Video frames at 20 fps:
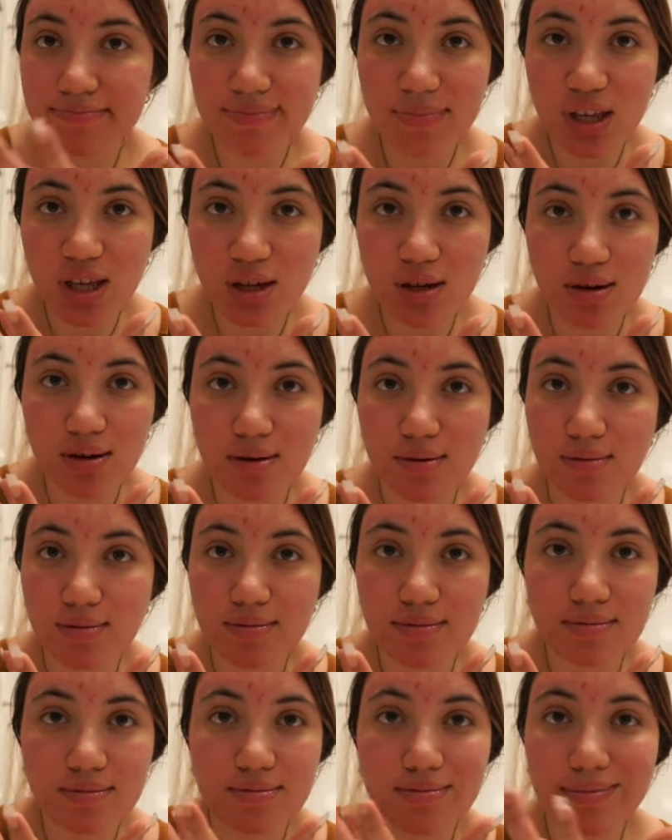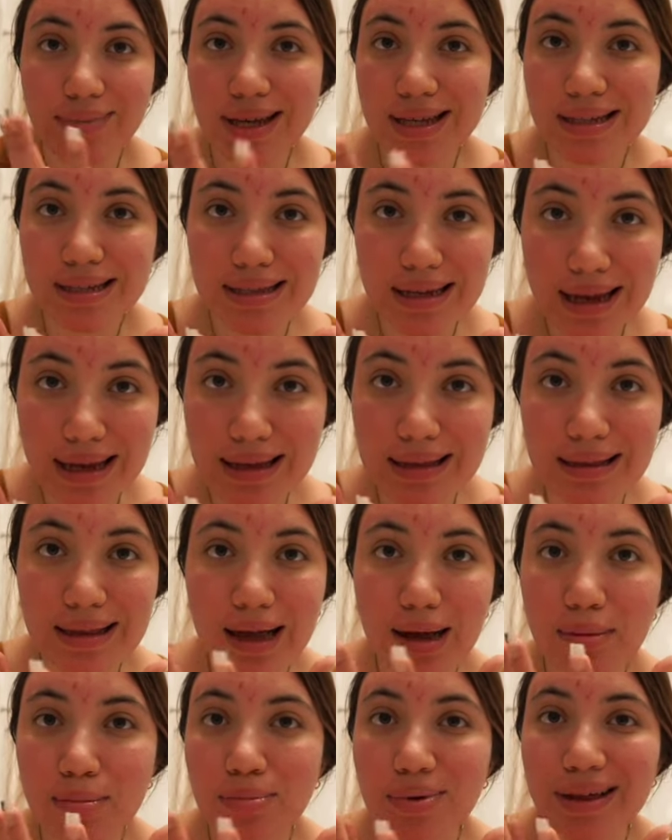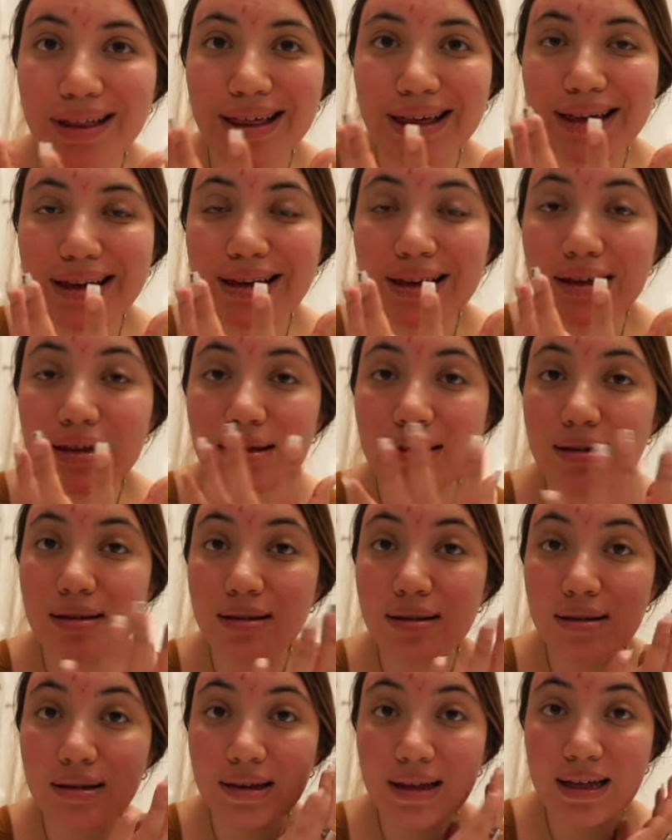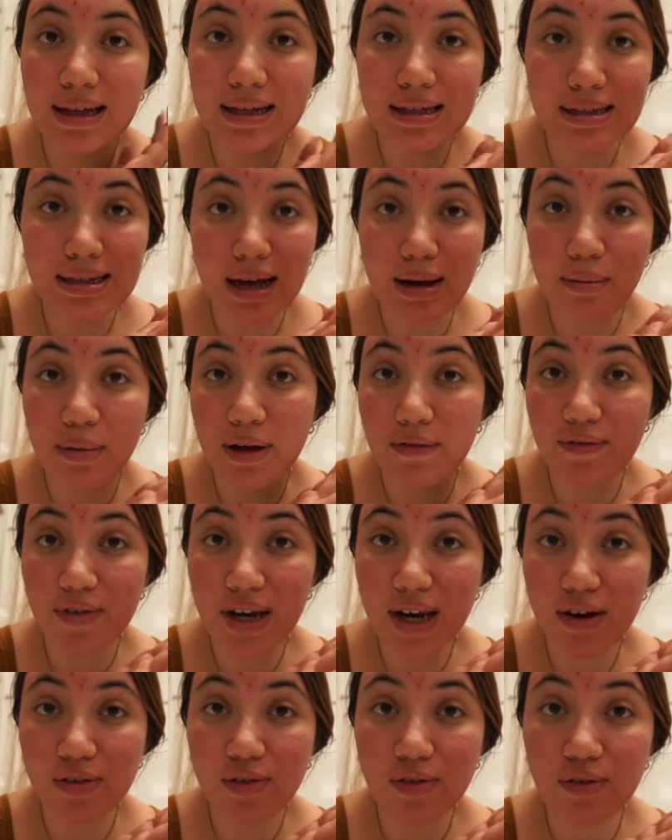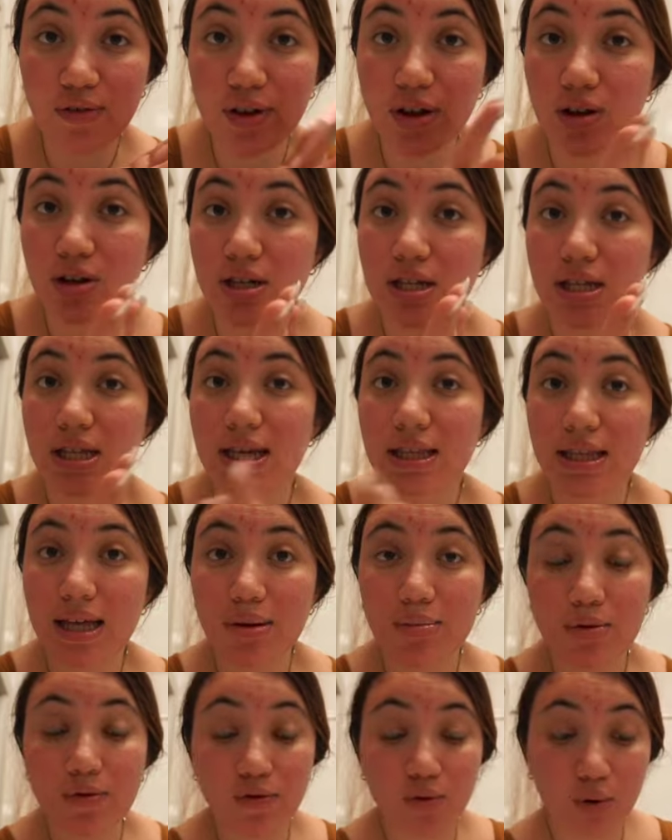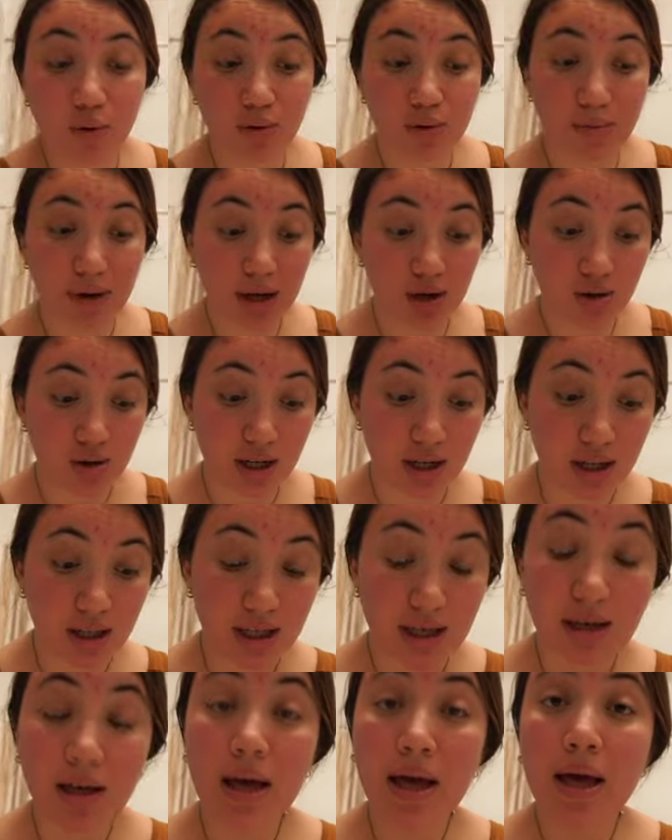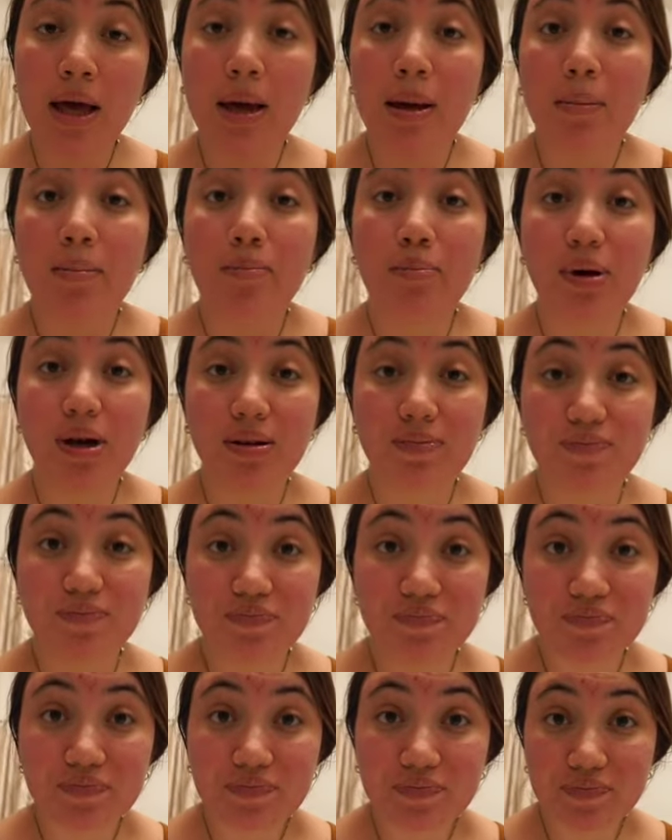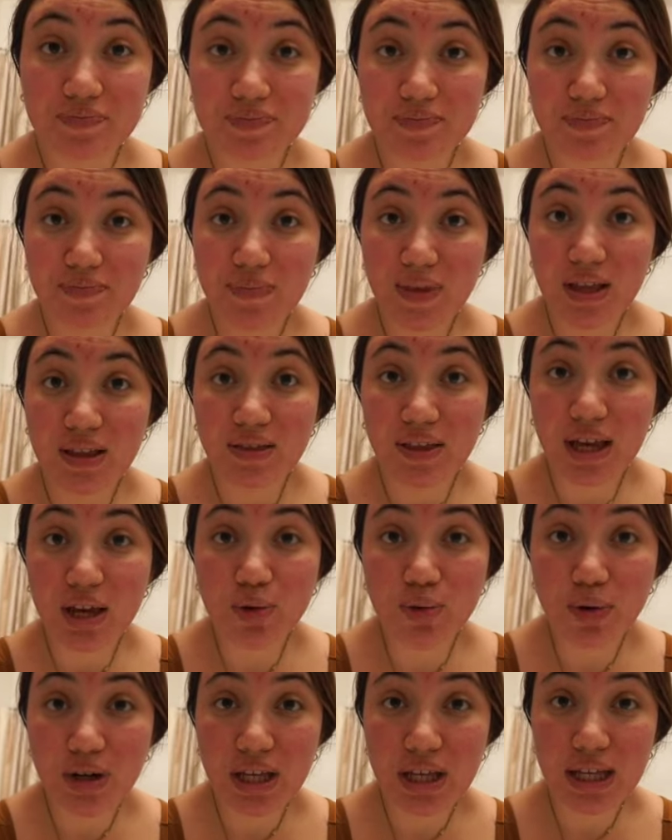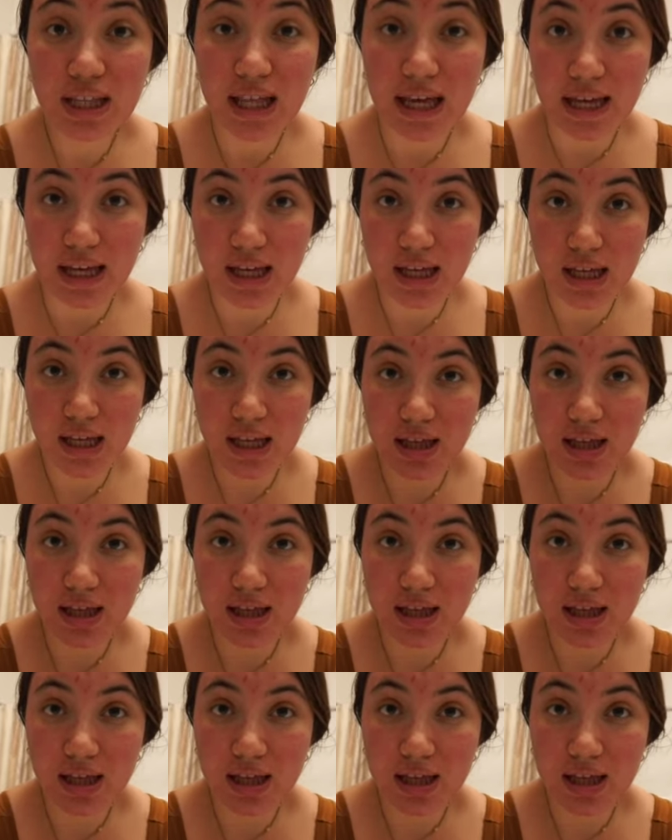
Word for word: you know, maintain that, but like damn, I've never felt it like that before with microneedling. But then when he like